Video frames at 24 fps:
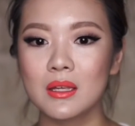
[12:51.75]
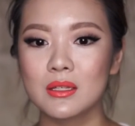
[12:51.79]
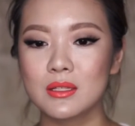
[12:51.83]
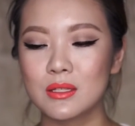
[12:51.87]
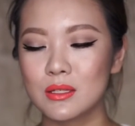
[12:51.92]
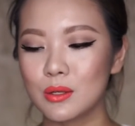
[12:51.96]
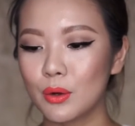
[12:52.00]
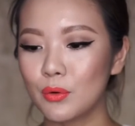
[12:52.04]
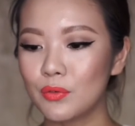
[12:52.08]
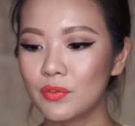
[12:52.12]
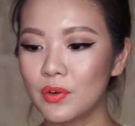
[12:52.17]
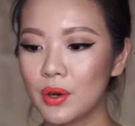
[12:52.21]

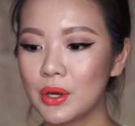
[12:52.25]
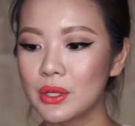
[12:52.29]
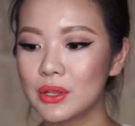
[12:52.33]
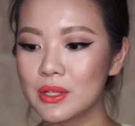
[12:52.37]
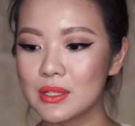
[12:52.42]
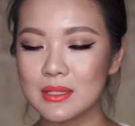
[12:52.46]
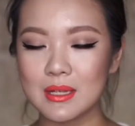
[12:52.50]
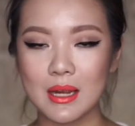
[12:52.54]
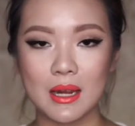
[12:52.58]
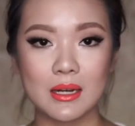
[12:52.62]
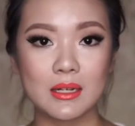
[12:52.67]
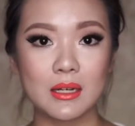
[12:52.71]
So far, the
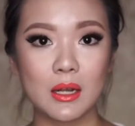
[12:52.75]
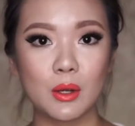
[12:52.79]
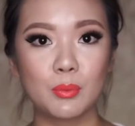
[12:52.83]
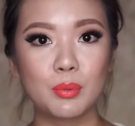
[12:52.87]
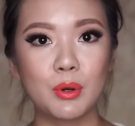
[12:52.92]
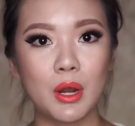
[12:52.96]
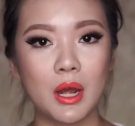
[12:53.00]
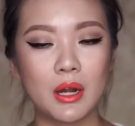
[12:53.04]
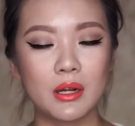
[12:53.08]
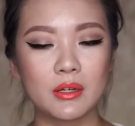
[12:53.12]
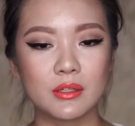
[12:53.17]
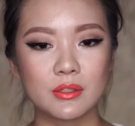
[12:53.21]

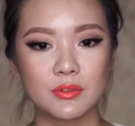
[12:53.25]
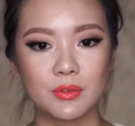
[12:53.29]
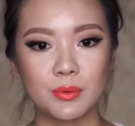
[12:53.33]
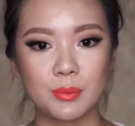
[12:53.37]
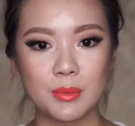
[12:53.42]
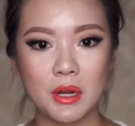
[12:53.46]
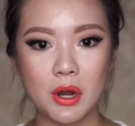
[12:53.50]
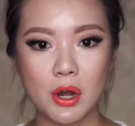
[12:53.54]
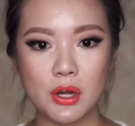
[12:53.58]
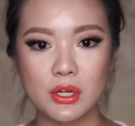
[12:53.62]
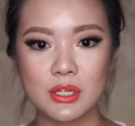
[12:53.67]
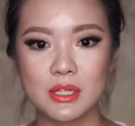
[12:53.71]
standout products for
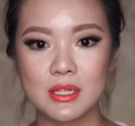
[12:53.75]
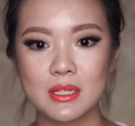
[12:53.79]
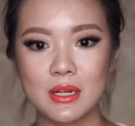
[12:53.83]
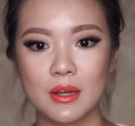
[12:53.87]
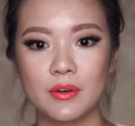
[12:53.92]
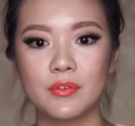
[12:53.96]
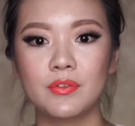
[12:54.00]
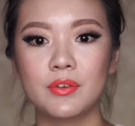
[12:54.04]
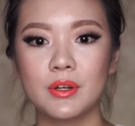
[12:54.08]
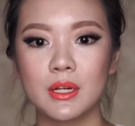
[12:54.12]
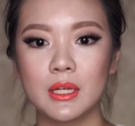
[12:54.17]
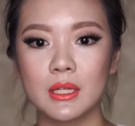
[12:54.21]
me are
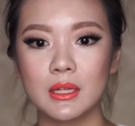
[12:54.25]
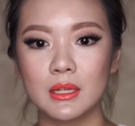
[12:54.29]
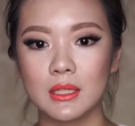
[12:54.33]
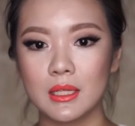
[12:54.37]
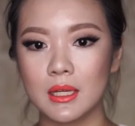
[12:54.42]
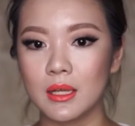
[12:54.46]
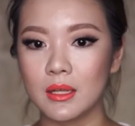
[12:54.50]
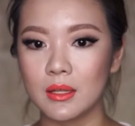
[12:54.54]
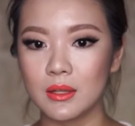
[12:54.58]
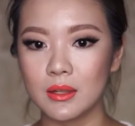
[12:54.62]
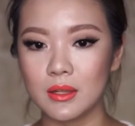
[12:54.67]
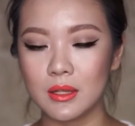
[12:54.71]

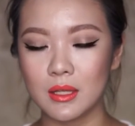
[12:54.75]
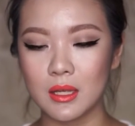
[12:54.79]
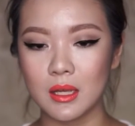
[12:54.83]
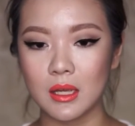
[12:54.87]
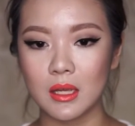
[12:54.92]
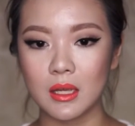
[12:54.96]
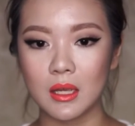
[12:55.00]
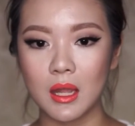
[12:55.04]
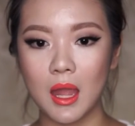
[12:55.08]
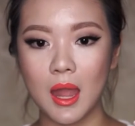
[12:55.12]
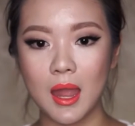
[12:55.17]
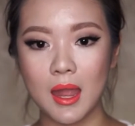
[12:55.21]
definitely
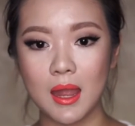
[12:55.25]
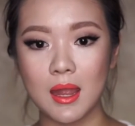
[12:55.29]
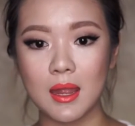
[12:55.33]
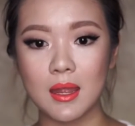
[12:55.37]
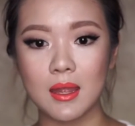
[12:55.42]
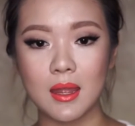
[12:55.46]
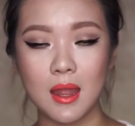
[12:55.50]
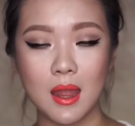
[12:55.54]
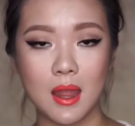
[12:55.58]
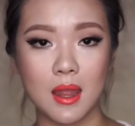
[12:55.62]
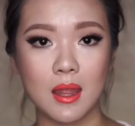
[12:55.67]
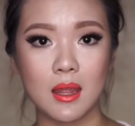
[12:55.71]
the
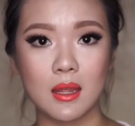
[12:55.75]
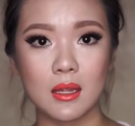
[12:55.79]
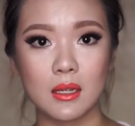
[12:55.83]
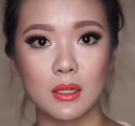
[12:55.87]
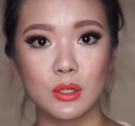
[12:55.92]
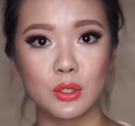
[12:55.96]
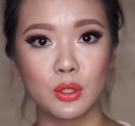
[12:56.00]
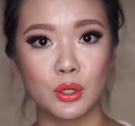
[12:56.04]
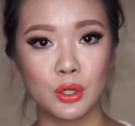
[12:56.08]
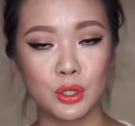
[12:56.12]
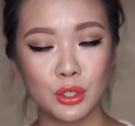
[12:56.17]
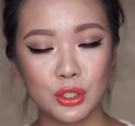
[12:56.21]

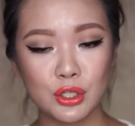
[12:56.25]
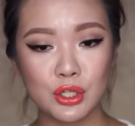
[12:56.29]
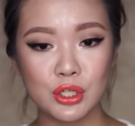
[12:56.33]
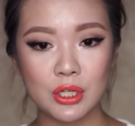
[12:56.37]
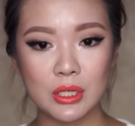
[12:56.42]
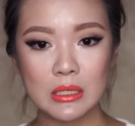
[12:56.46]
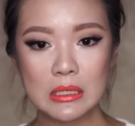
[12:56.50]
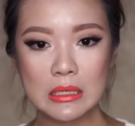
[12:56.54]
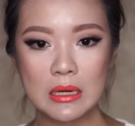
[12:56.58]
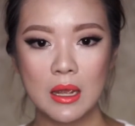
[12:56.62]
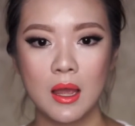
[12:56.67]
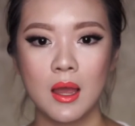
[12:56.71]
AA
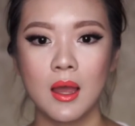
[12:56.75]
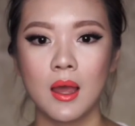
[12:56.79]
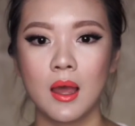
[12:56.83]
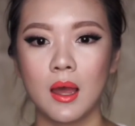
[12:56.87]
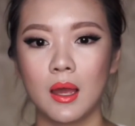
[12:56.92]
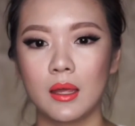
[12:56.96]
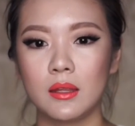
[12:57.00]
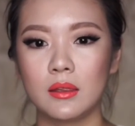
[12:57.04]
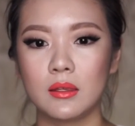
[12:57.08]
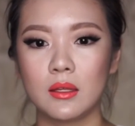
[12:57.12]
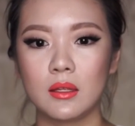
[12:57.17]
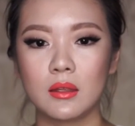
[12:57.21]
cushion.
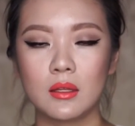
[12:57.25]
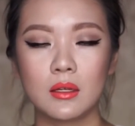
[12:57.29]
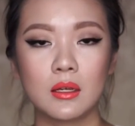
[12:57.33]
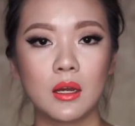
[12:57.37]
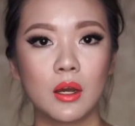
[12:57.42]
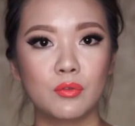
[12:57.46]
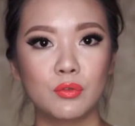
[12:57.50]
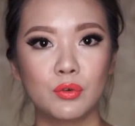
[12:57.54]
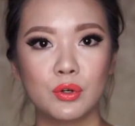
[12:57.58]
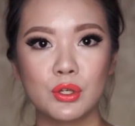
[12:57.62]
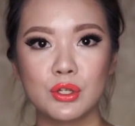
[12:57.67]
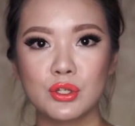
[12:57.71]
I think the
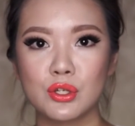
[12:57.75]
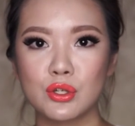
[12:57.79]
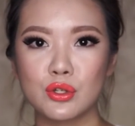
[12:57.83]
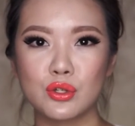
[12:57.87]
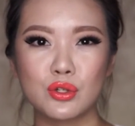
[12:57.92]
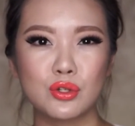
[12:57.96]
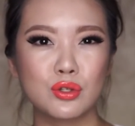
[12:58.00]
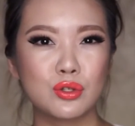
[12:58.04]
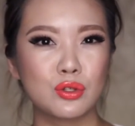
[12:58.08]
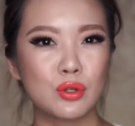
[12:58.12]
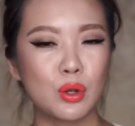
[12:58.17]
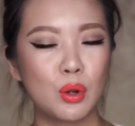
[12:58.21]
coverage
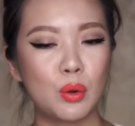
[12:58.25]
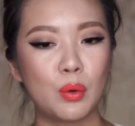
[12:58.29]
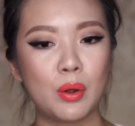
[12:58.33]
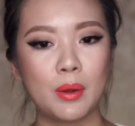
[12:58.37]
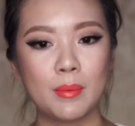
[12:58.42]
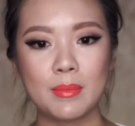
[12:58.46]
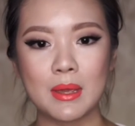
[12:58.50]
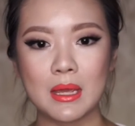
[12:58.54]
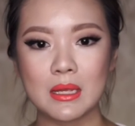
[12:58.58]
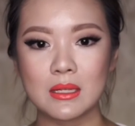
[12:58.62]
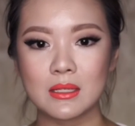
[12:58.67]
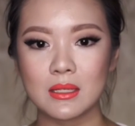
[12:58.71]
is so
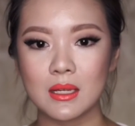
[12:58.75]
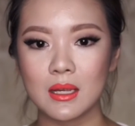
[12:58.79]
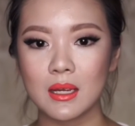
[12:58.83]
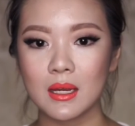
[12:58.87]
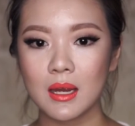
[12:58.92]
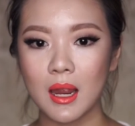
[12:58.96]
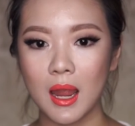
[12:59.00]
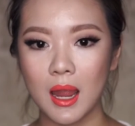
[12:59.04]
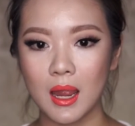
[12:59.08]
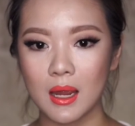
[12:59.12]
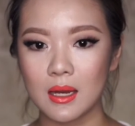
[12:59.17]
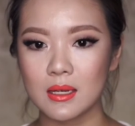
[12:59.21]

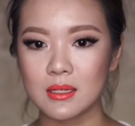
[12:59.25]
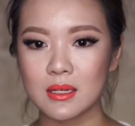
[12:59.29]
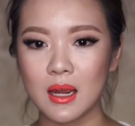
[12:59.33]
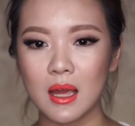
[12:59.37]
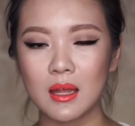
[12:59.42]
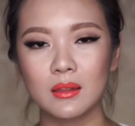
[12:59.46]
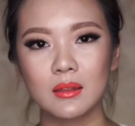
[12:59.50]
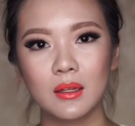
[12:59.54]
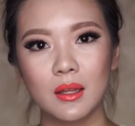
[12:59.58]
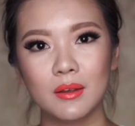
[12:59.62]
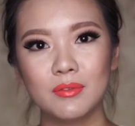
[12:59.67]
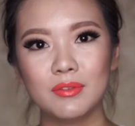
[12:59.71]
amazing, and
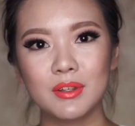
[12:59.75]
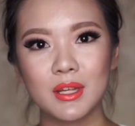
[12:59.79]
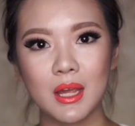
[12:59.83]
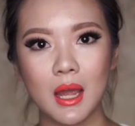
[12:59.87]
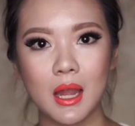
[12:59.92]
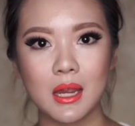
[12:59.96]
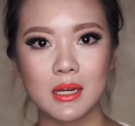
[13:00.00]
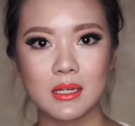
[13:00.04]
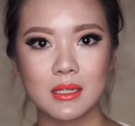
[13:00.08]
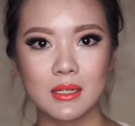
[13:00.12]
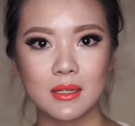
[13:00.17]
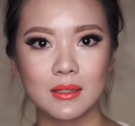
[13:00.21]
I love the
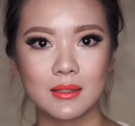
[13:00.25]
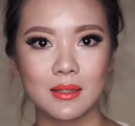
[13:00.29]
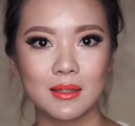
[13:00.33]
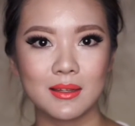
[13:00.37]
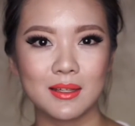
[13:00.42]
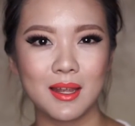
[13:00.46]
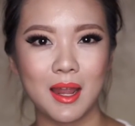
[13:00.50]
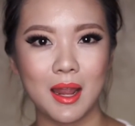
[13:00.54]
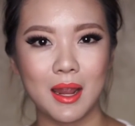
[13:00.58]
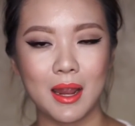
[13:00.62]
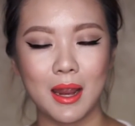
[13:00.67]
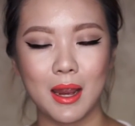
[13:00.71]
idea that
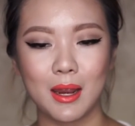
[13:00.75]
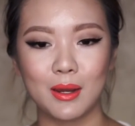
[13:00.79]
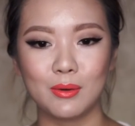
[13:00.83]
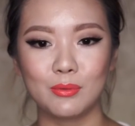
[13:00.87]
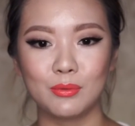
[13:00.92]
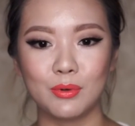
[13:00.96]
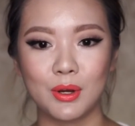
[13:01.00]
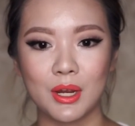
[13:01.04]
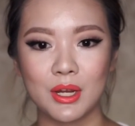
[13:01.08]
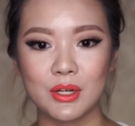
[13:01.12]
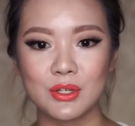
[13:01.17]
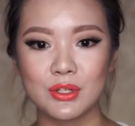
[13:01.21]
the
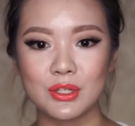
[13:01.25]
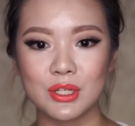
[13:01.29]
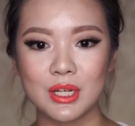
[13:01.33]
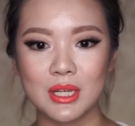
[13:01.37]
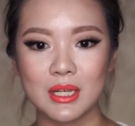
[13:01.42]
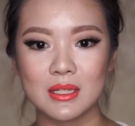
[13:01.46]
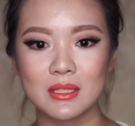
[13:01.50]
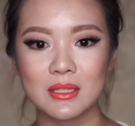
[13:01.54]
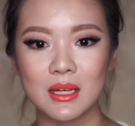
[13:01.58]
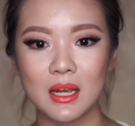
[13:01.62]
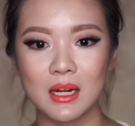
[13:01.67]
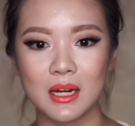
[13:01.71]
AA range
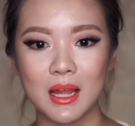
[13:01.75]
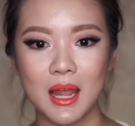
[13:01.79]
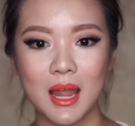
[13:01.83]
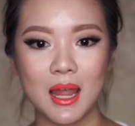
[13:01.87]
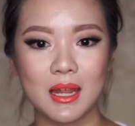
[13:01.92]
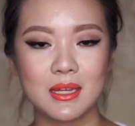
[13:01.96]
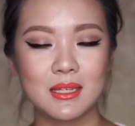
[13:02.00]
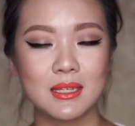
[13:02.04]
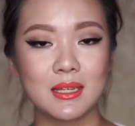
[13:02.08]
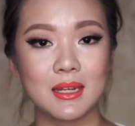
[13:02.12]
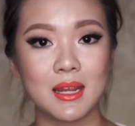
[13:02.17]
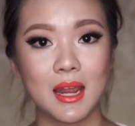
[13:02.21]
is kind of
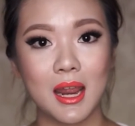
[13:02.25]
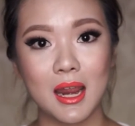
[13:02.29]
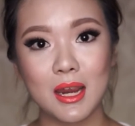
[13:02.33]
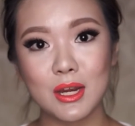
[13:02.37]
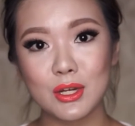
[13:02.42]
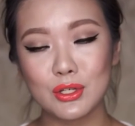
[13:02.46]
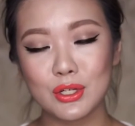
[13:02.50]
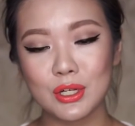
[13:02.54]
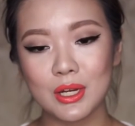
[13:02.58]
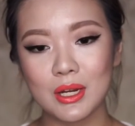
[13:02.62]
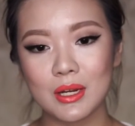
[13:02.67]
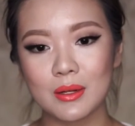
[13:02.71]

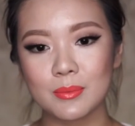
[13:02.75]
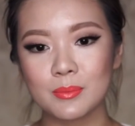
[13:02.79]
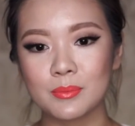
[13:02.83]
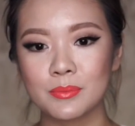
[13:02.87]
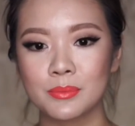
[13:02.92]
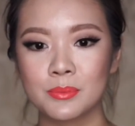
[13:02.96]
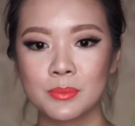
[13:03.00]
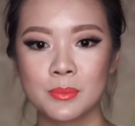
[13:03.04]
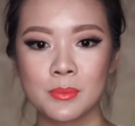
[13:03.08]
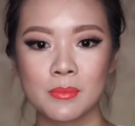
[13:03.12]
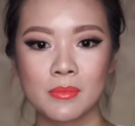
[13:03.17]
anti-aging,